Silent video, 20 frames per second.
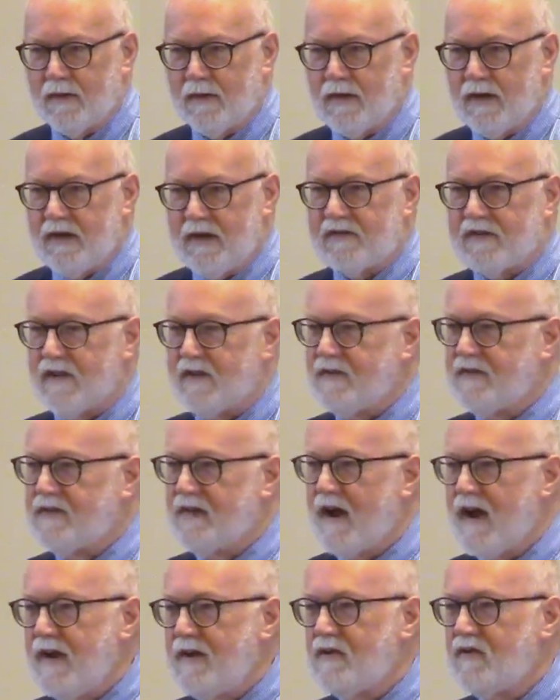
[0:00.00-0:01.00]
He's a
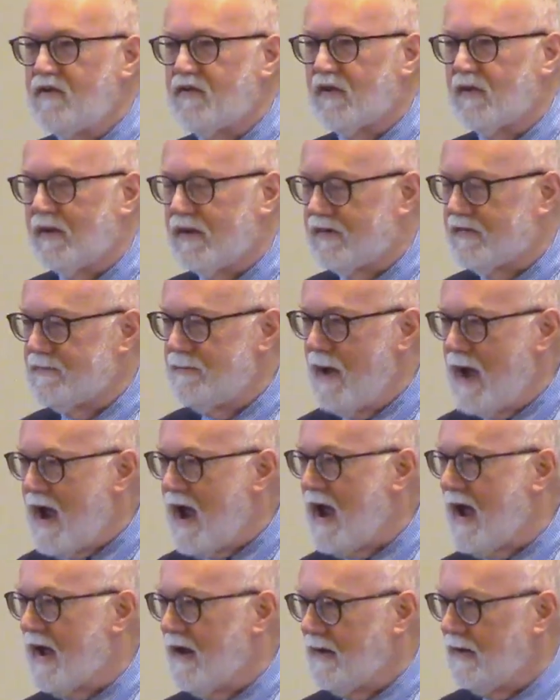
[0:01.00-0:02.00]
dangerous
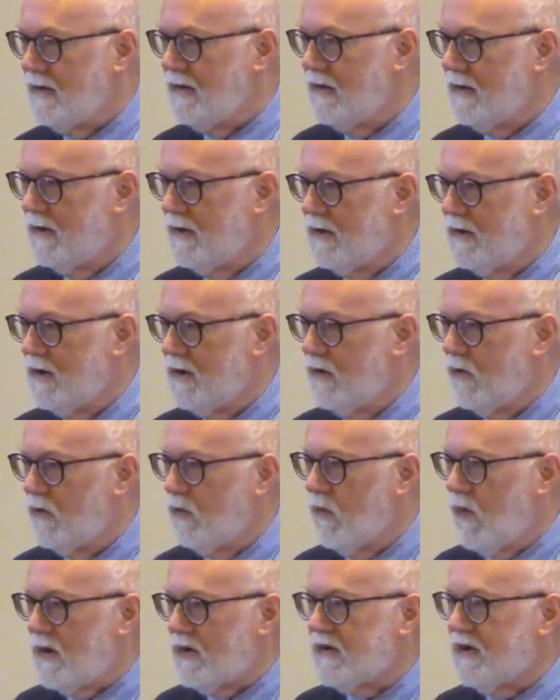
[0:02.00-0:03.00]
man.
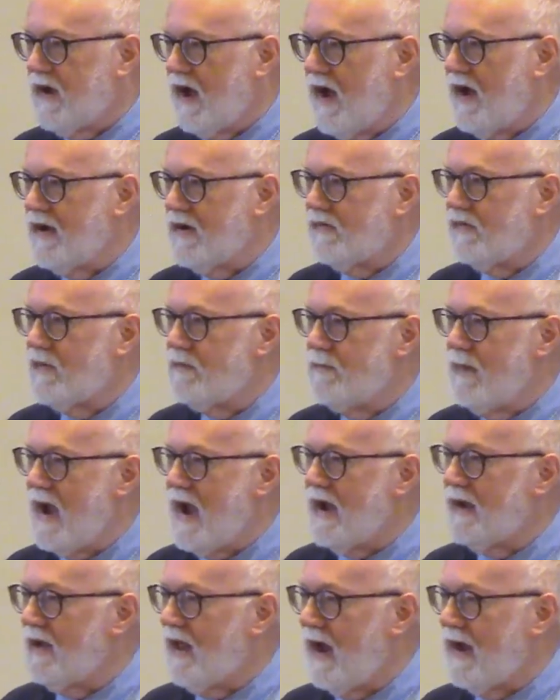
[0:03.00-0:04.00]
What kind of a
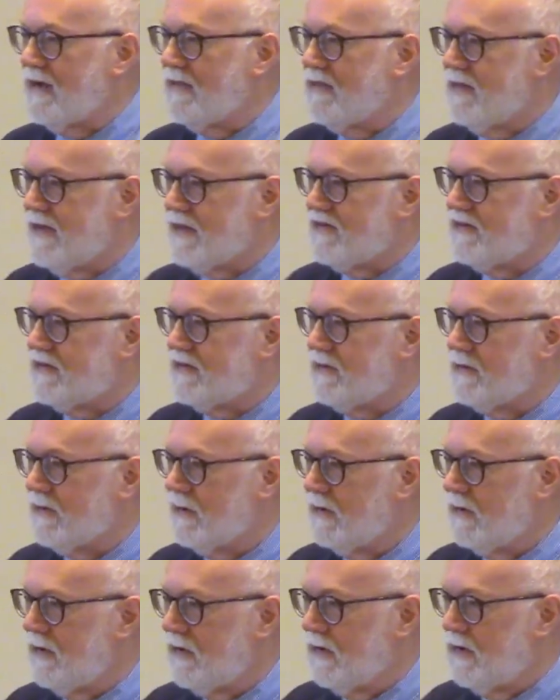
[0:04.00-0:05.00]
man like this?
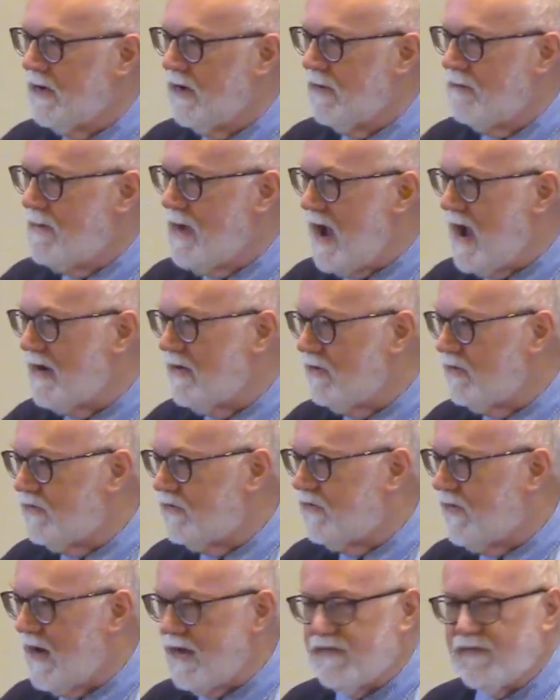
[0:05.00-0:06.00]
A man who's
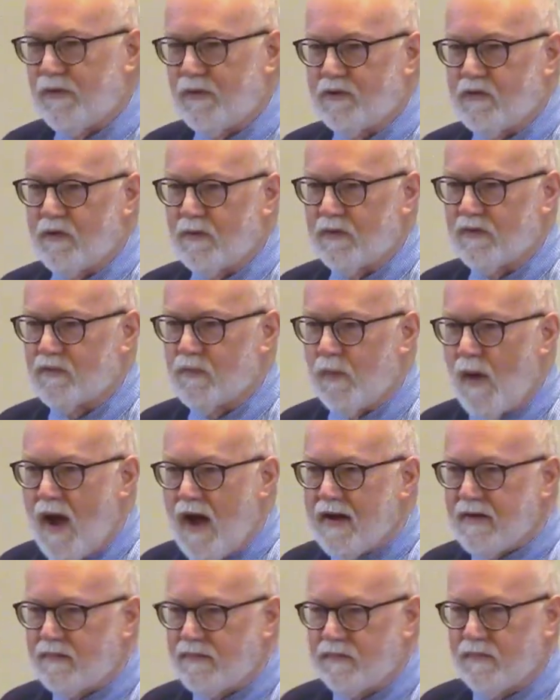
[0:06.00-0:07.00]
faithful to his
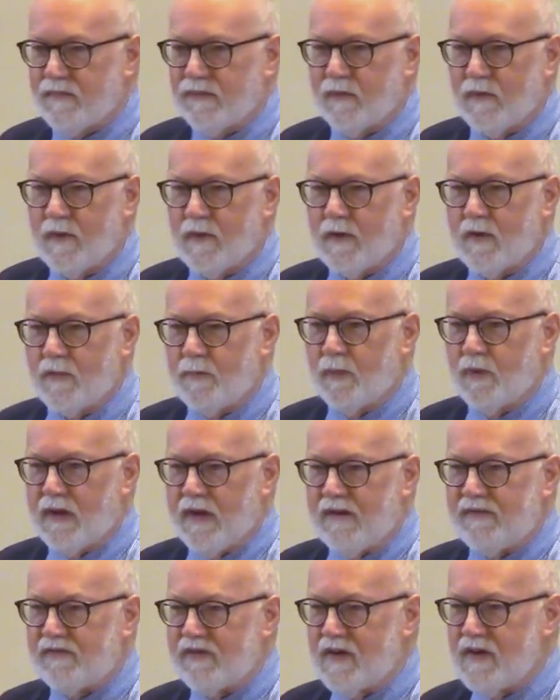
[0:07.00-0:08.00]
wife, who
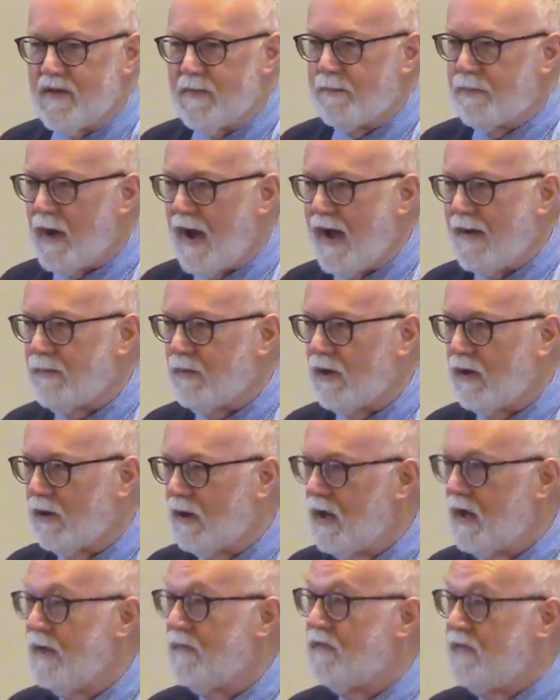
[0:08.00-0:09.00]
believes in the Bible.
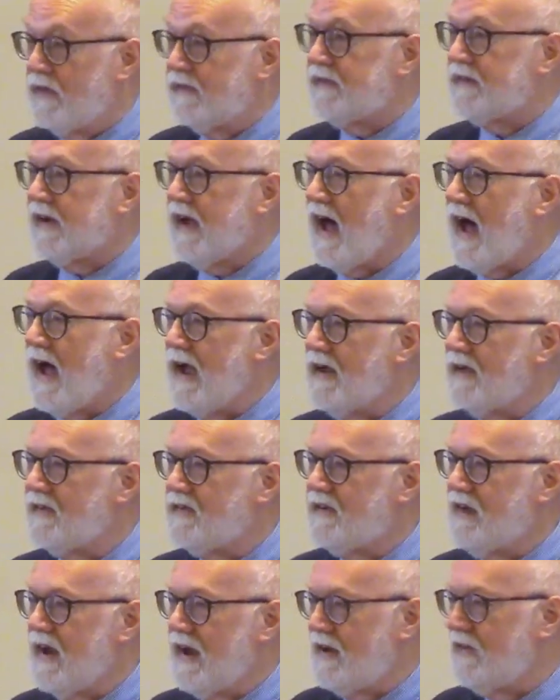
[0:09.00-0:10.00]
This guy is
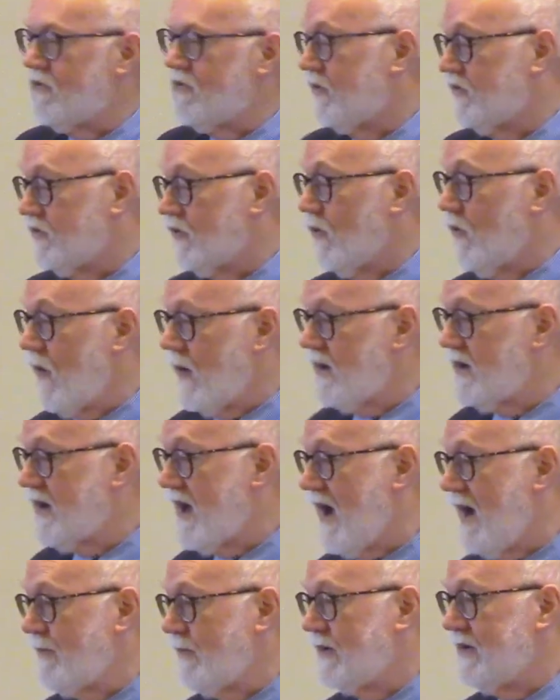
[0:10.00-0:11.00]
dangerous, or one
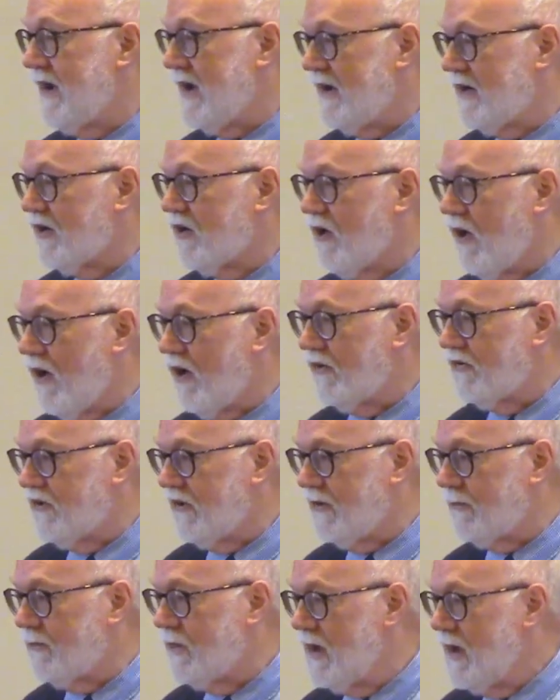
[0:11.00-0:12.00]
commentator calls
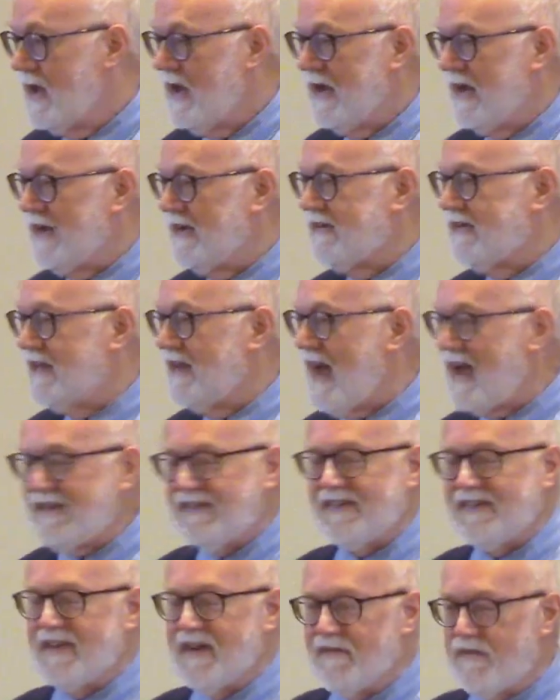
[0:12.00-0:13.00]
him he's
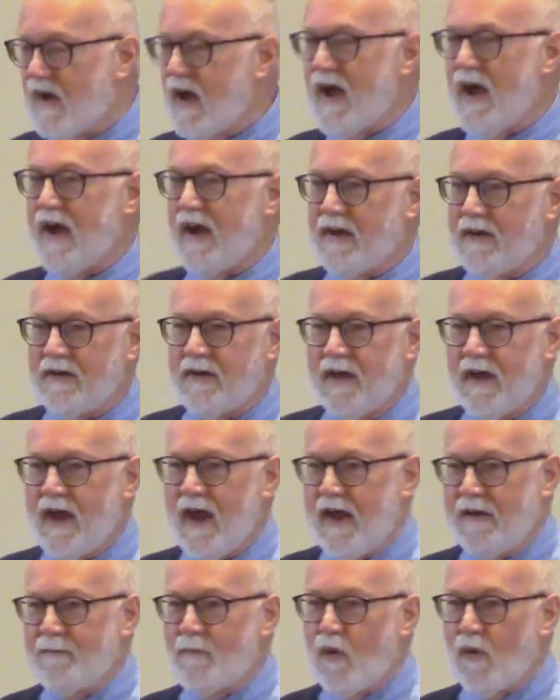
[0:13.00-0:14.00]
less divine
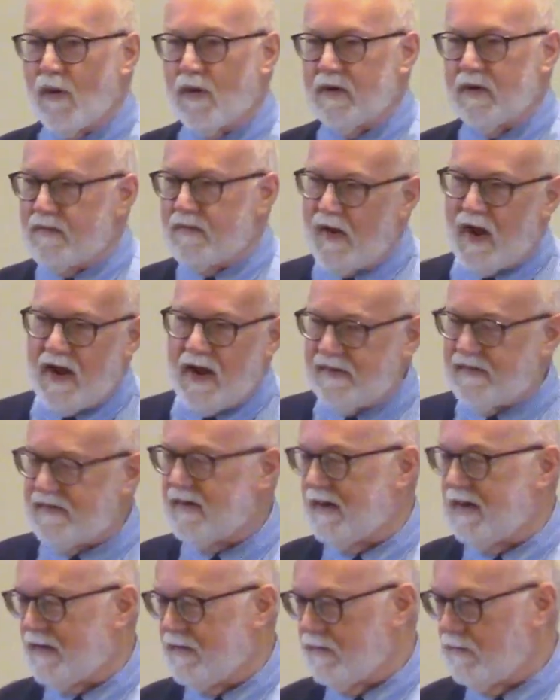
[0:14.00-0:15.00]
and more
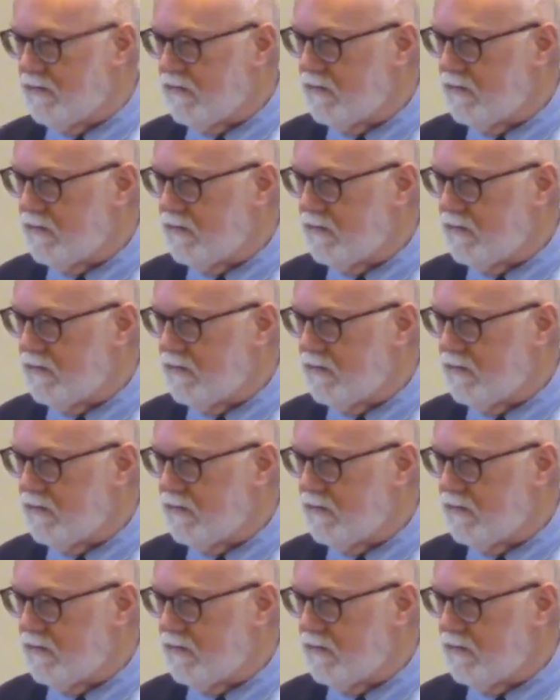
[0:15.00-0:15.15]
divisive.